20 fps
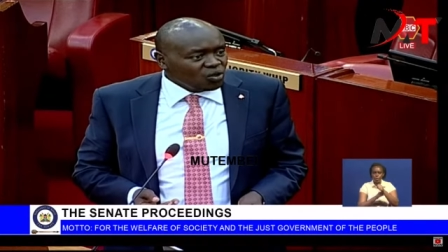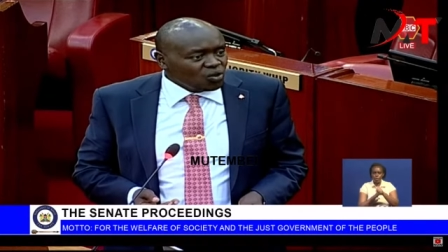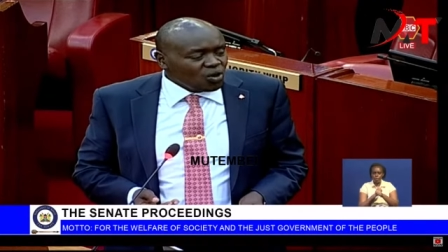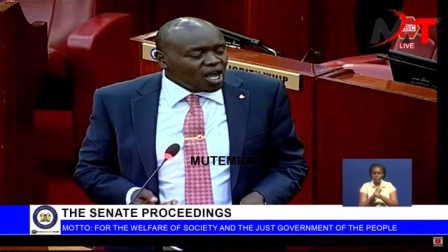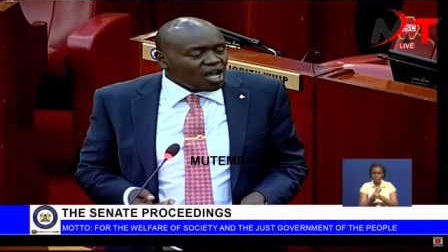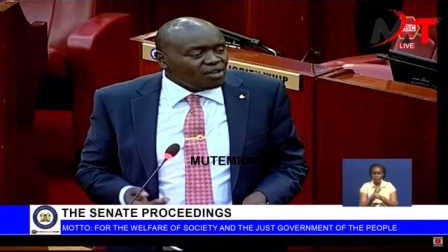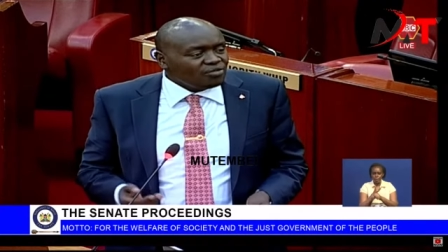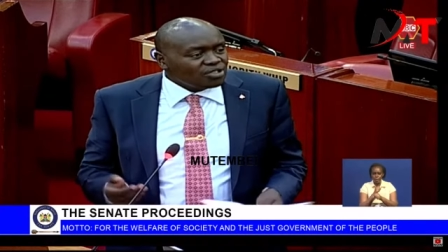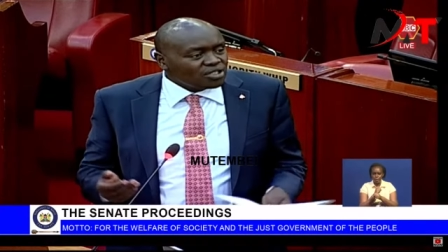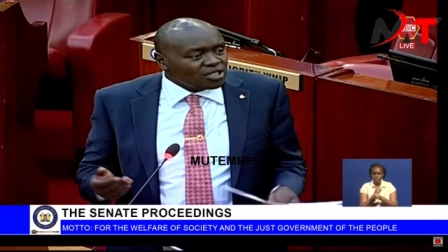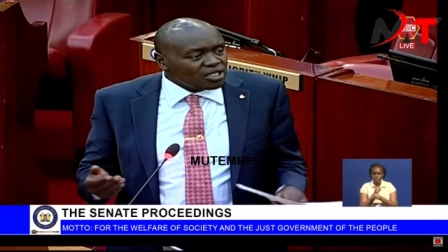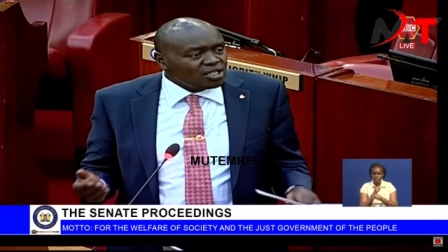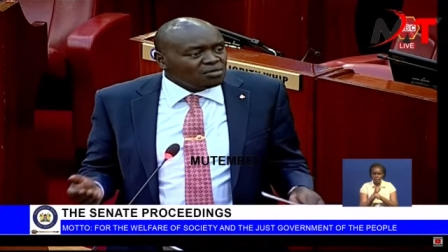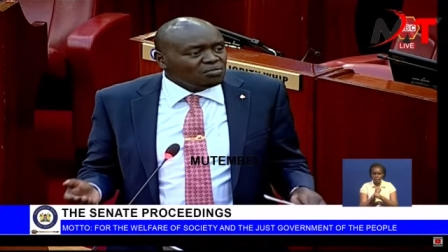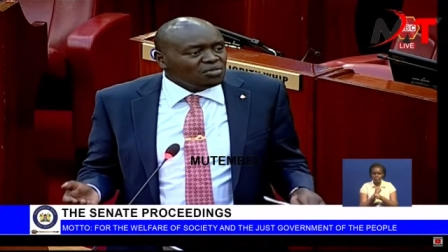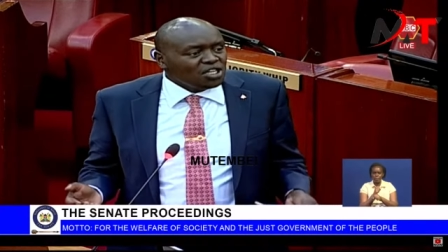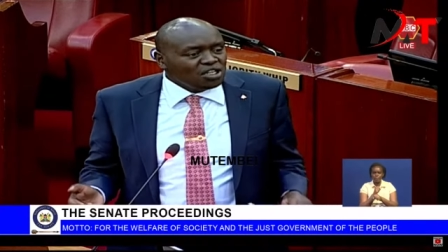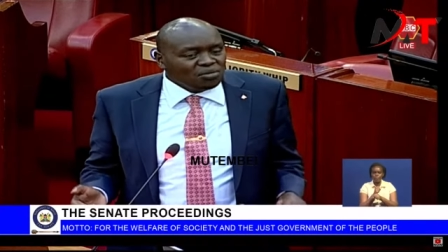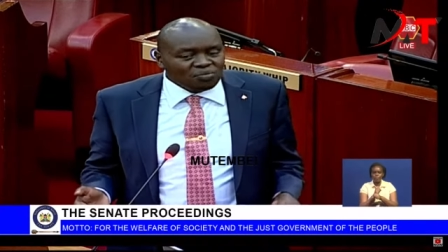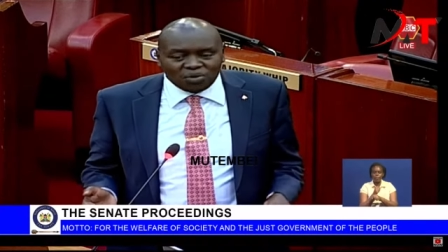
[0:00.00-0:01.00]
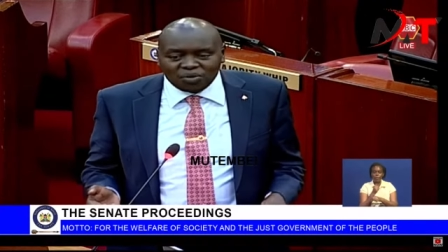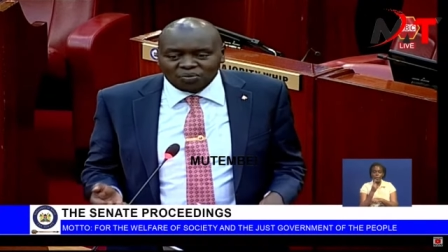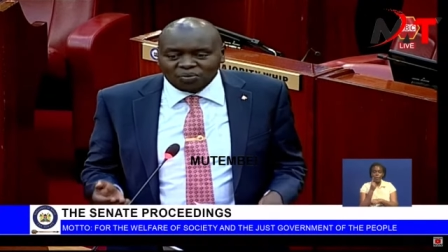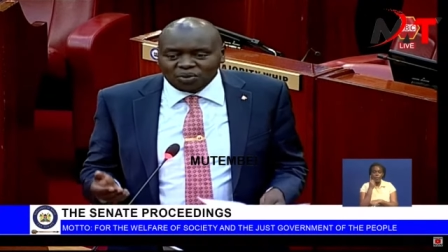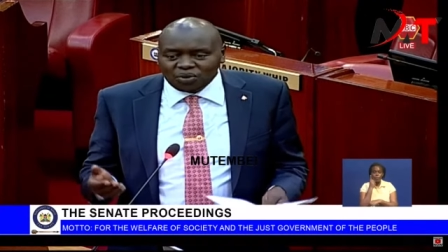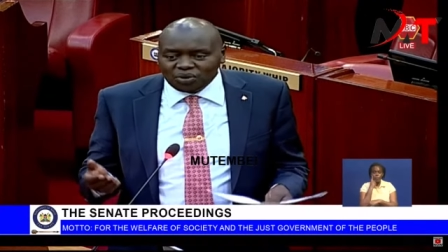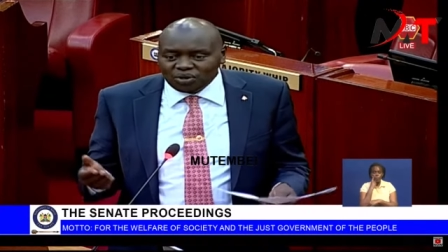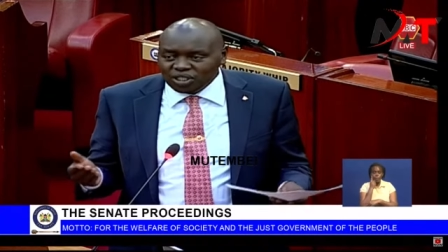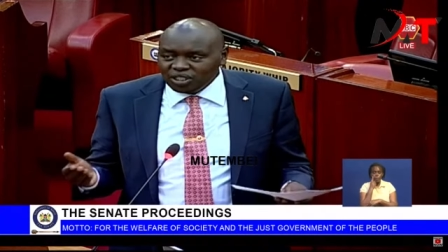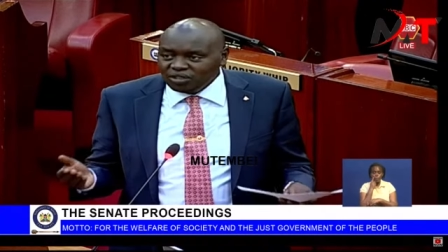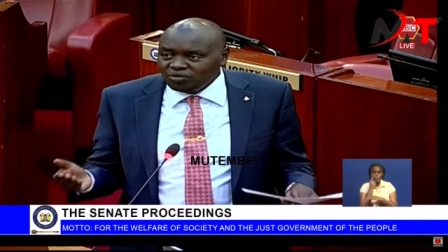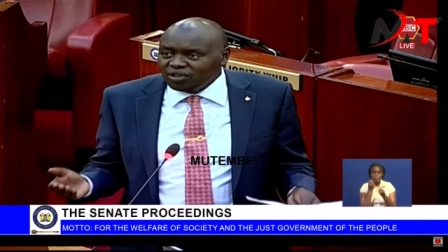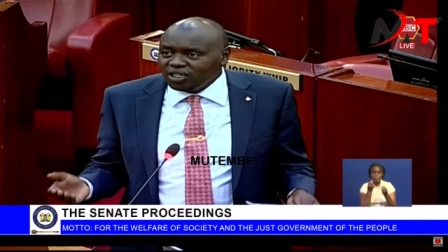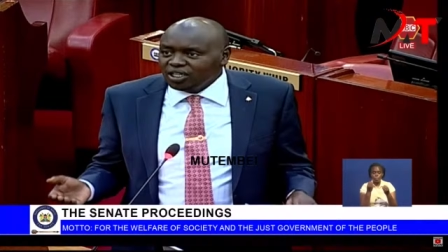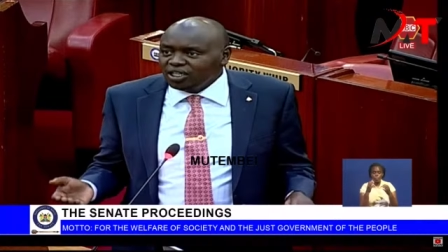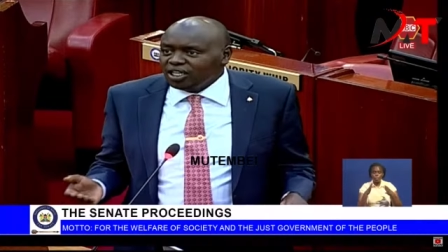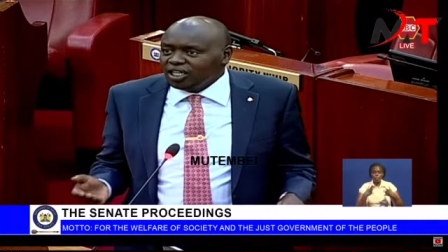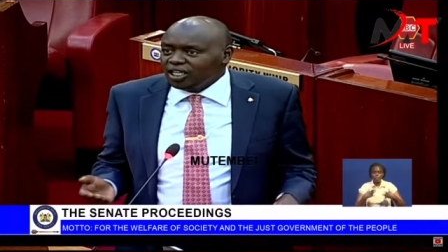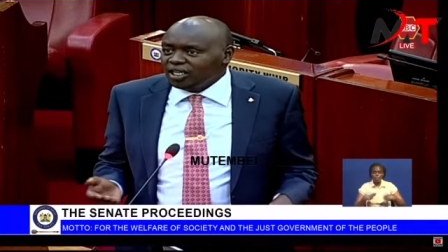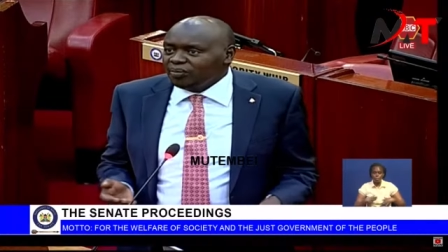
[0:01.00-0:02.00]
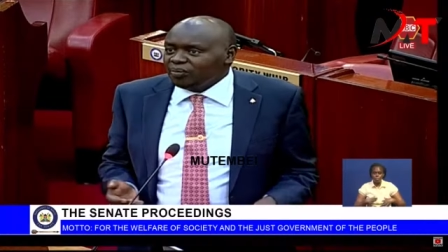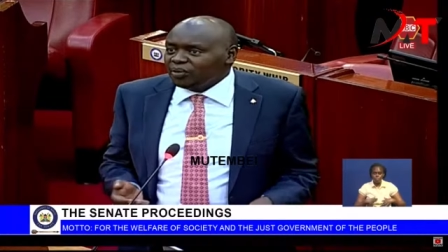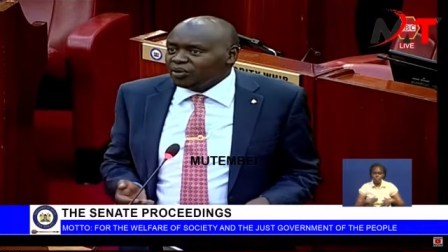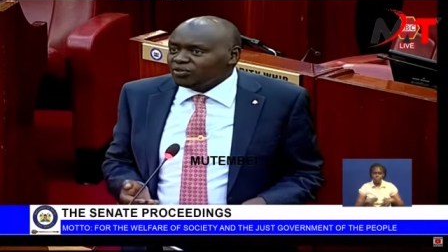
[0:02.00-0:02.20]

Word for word: You have seen many people, even uh,